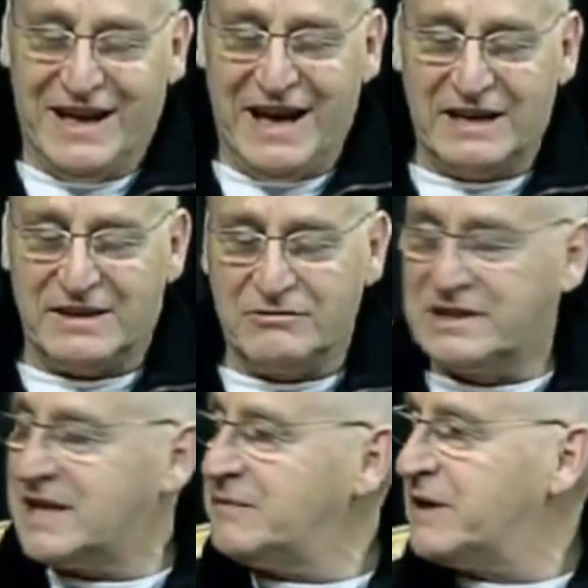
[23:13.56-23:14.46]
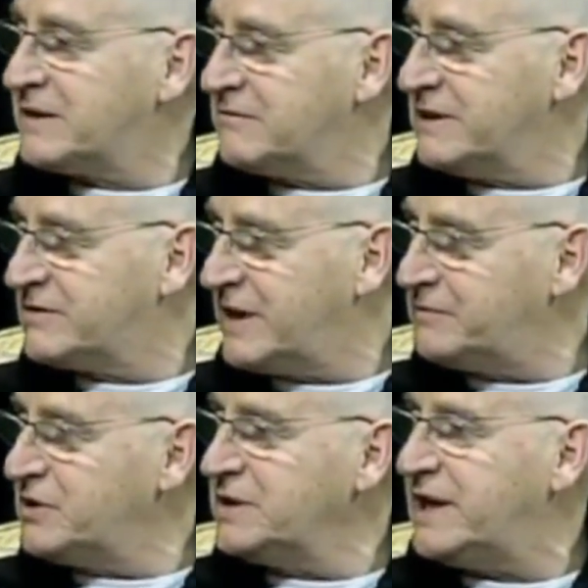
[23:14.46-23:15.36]
at the, recep- at the
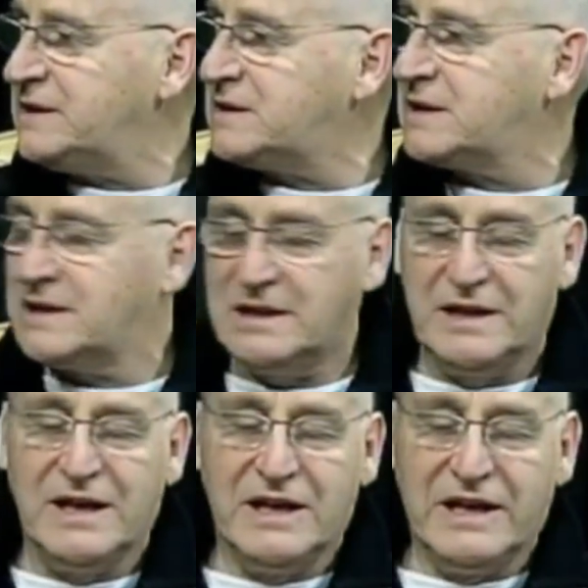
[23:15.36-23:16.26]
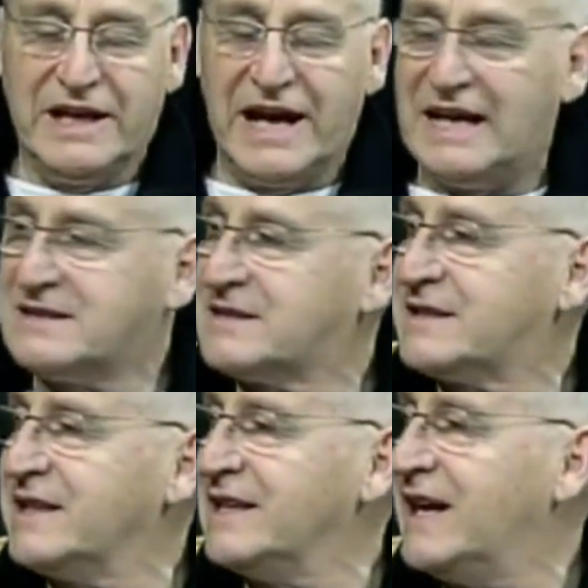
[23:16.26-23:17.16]
reception desk. He asks
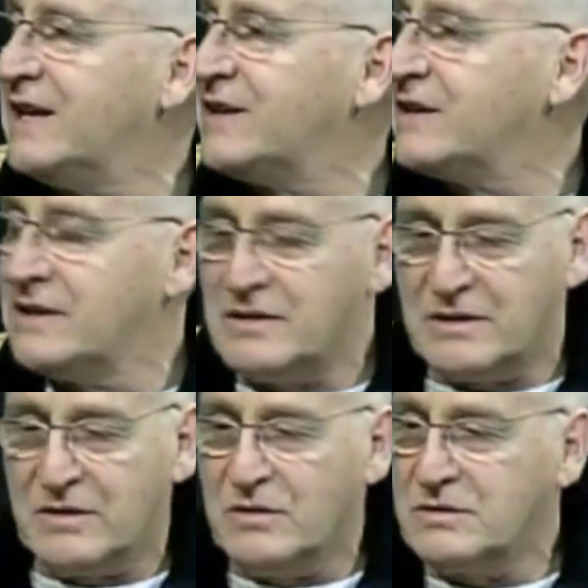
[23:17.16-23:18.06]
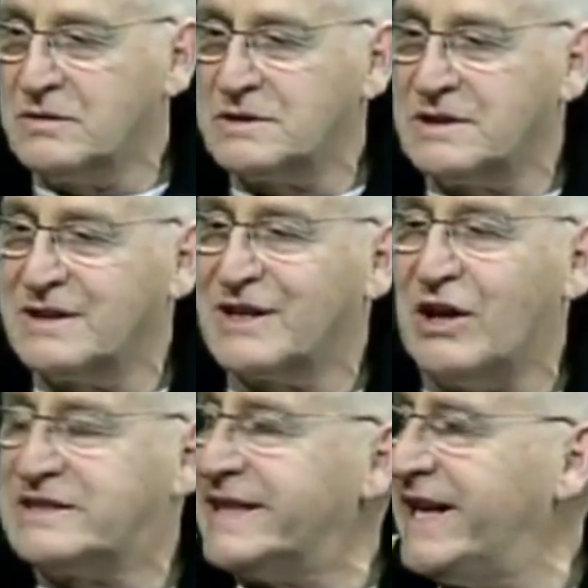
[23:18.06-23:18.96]
the, uh, the, the, the who's the
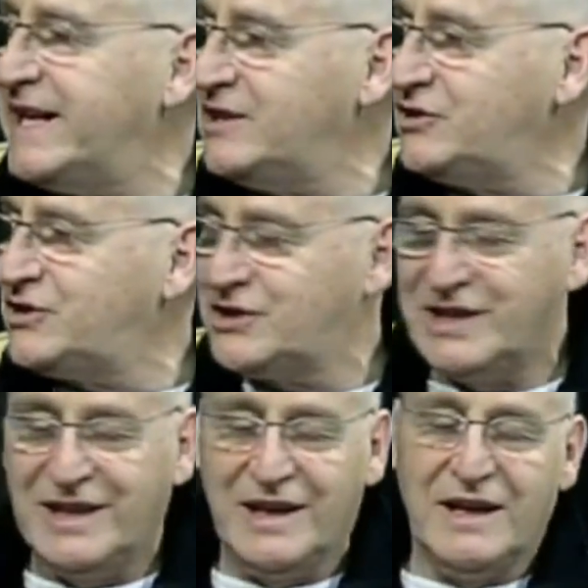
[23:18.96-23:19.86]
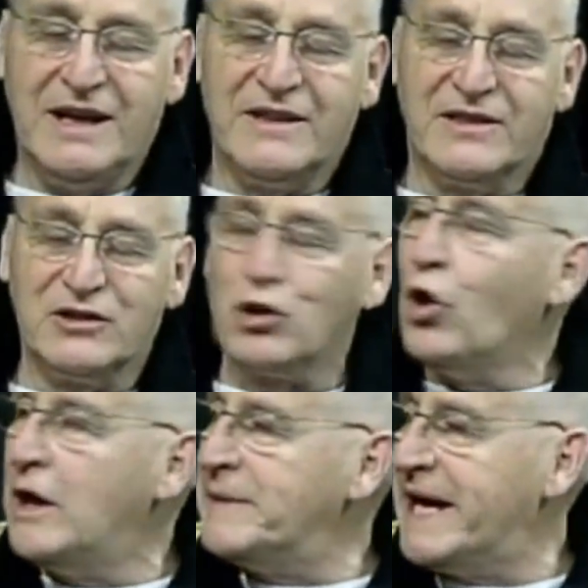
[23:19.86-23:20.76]
concierge, the
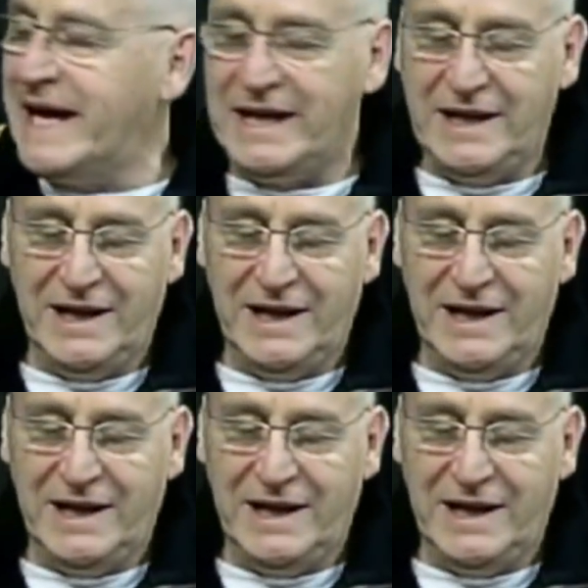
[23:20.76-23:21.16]
doorman,